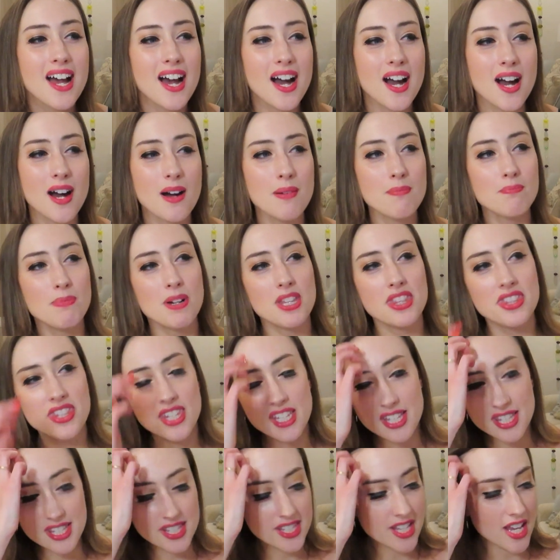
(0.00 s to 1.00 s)
But
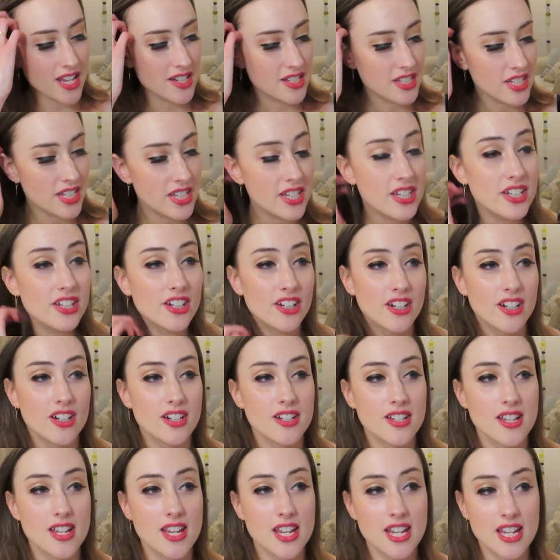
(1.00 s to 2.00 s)
this scent
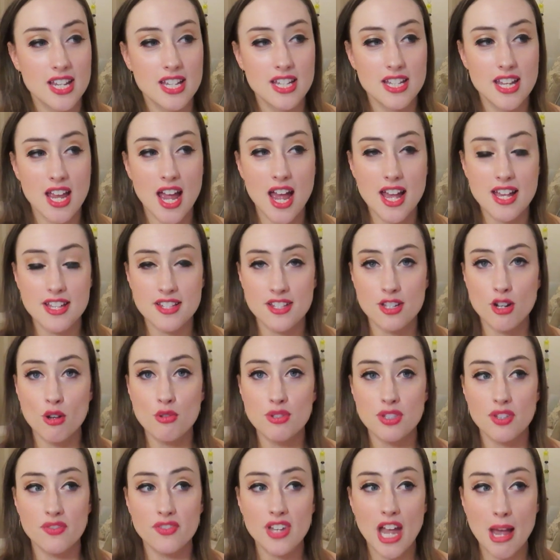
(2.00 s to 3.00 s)
here, it has
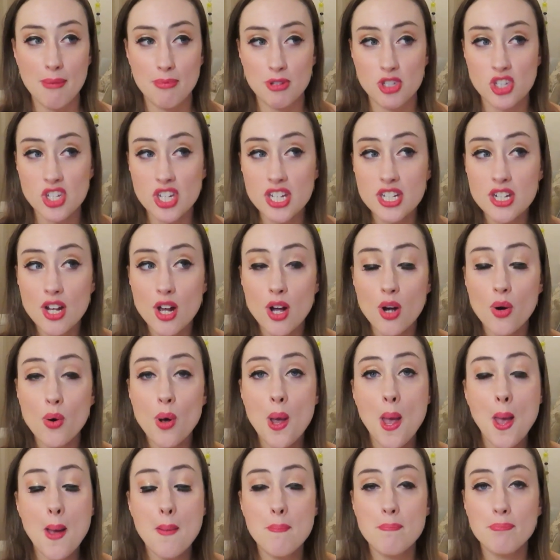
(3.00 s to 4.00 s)
notes of cappuccino,
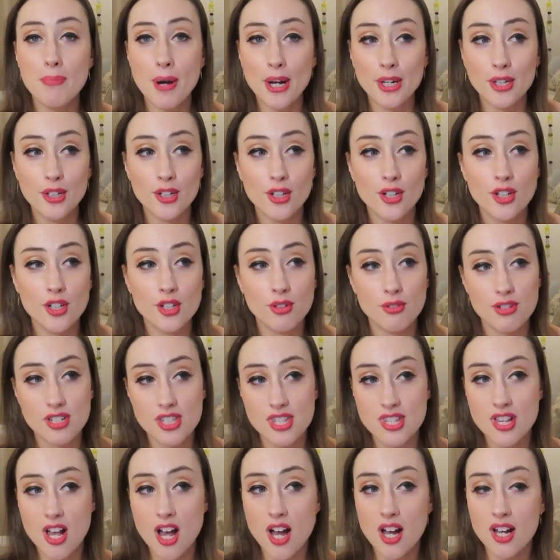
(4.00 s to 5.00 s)
butter,
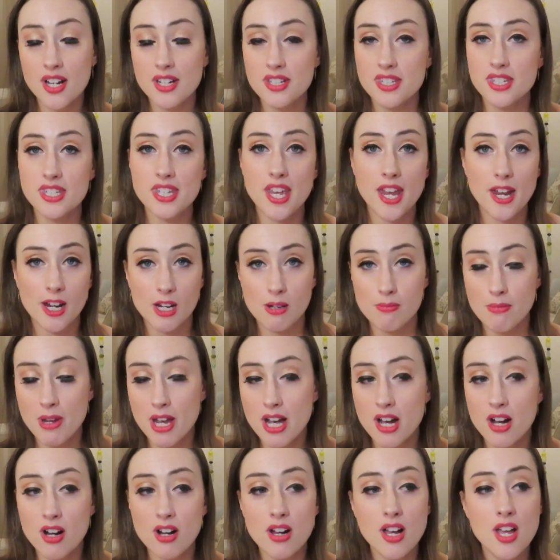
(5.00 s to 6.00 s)
croissant,
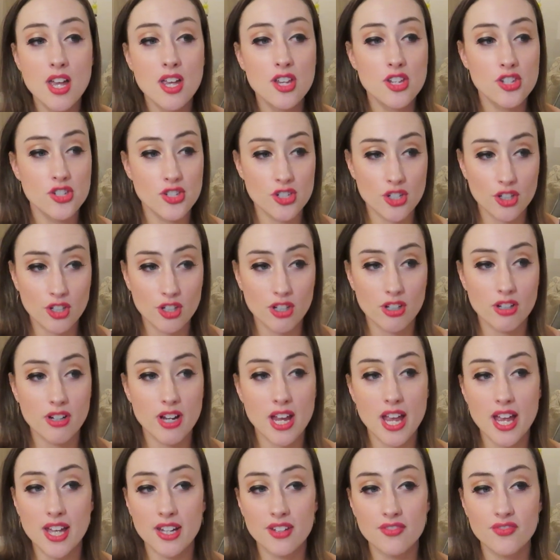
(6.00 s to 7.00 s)
caramel, sugar,
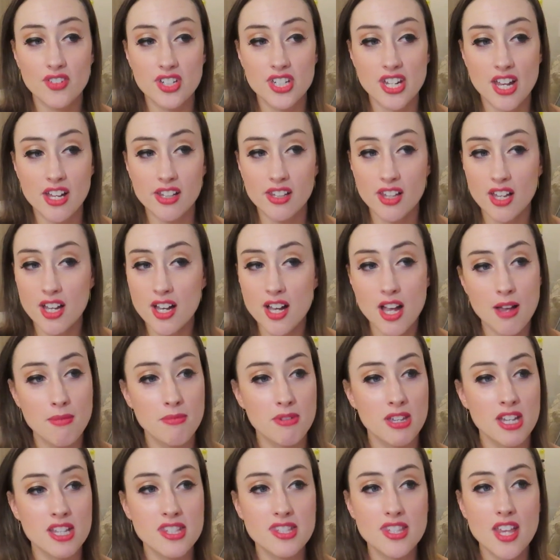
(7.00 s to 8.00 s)
and vanilla. I
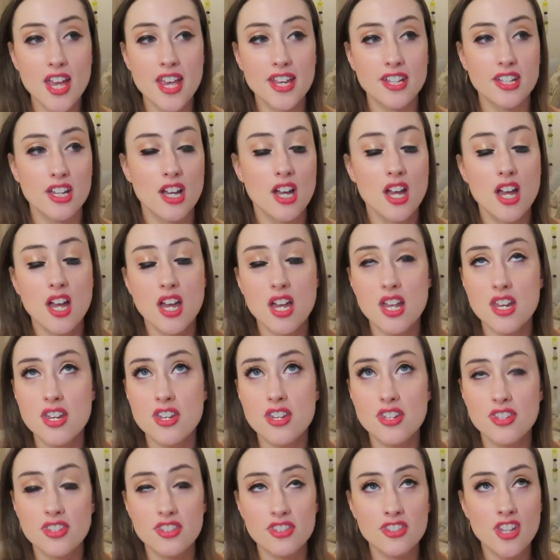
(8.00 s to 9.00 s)
mean, it's like
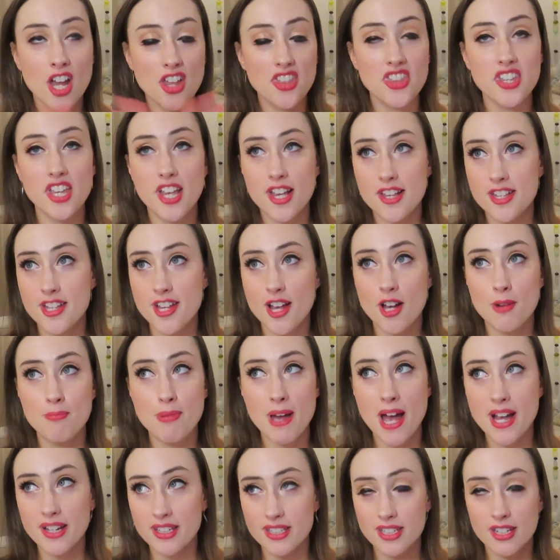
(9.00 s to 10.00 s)
nothing is held
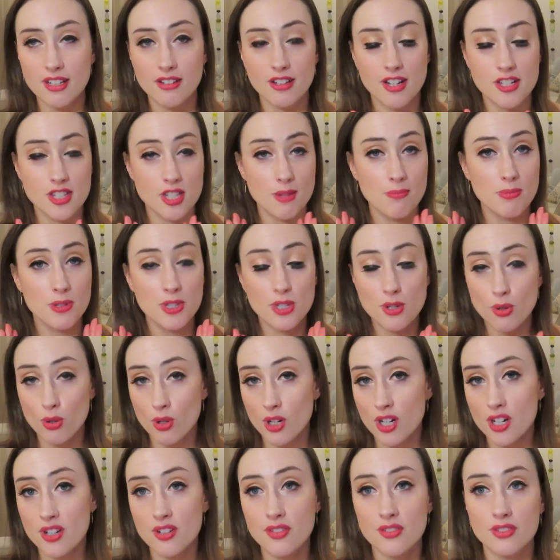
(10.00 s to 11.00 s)
back here. It's a
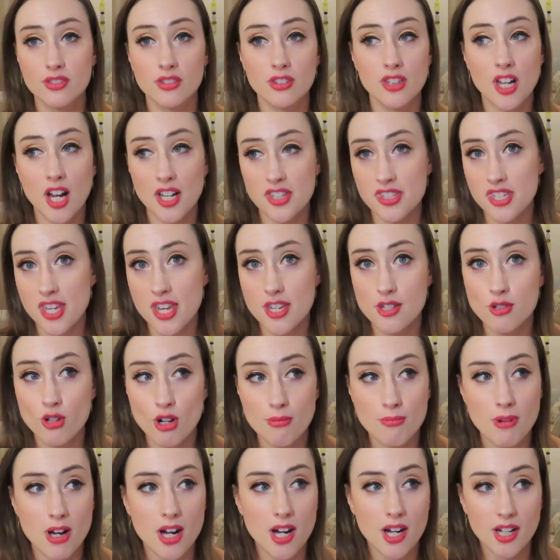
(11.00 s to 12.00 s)
pure latte
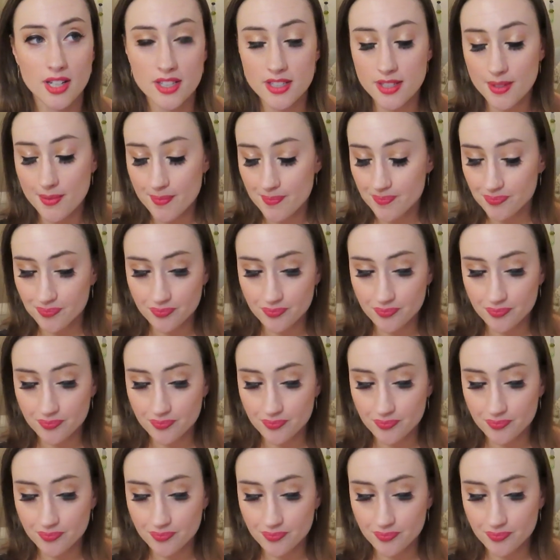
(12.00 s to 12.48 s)
gourmand.